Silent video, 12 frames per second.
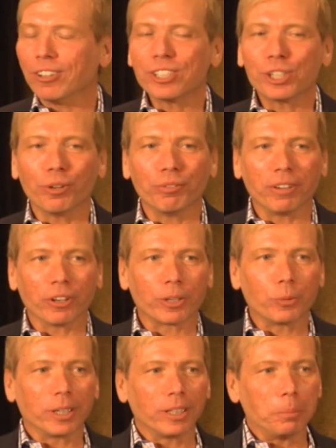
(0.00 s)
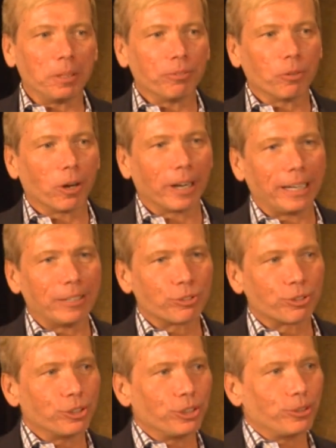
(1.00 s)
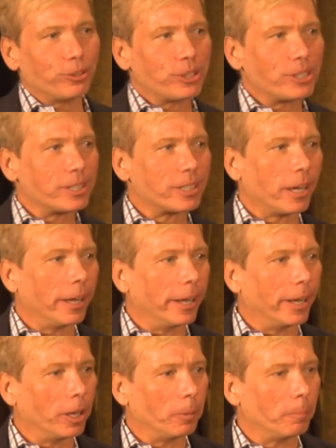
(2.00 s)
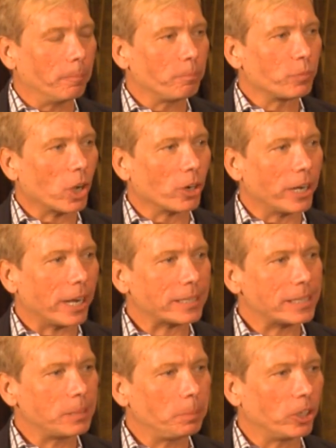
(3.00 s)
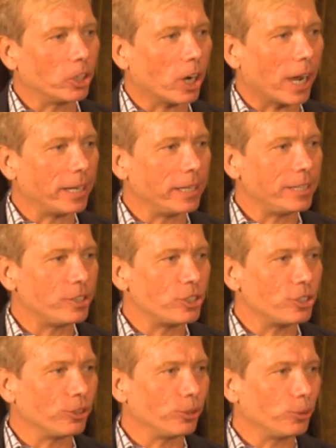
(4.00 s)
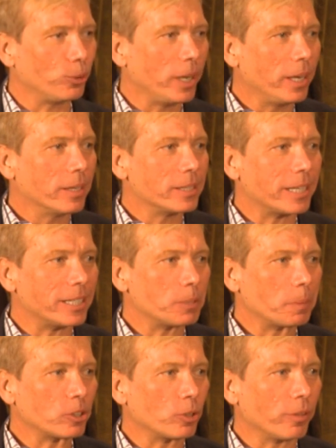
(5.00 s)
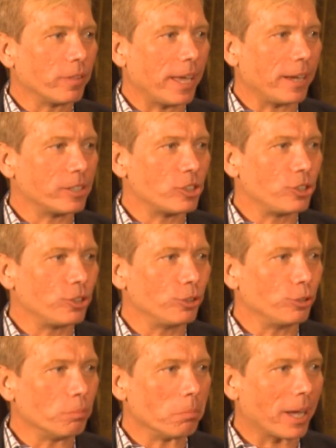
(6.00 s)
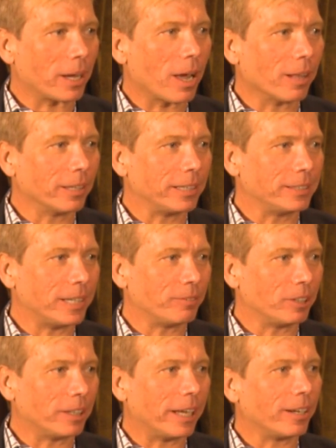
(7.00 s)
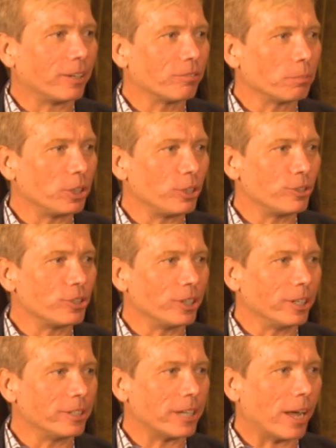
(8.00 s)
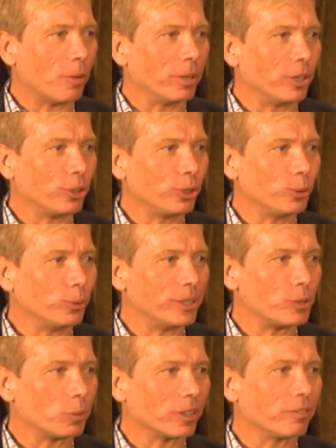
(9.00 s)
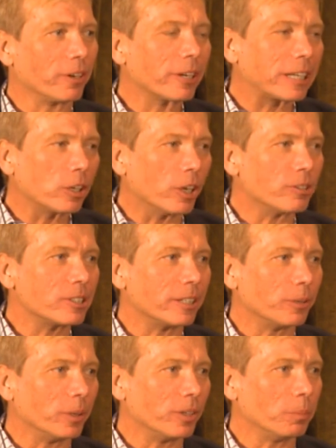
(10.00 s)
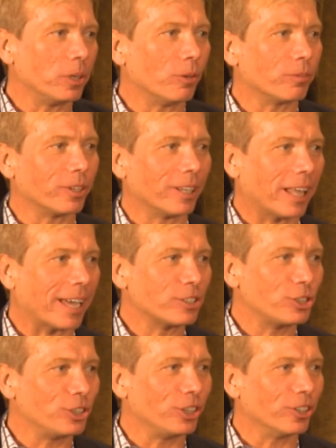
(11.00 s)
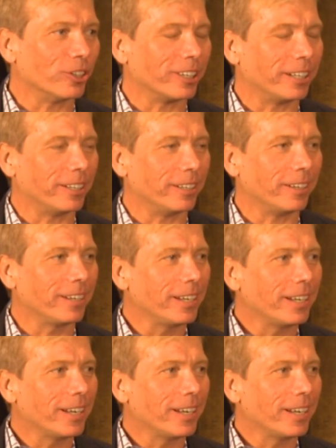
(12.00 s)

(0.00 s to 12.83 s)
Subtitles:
also, very quickly before I introduce our next speaker, I need to say a special thanks to my colleague David Lake from the Houston Endowment, who has worked very closely with me over the last year in